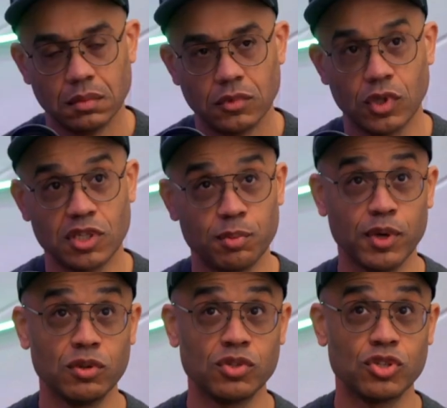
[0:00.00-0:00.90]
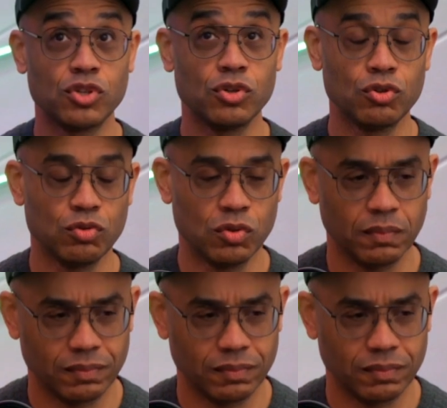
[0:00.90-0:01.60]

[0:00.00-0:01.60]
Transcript: So as opposed to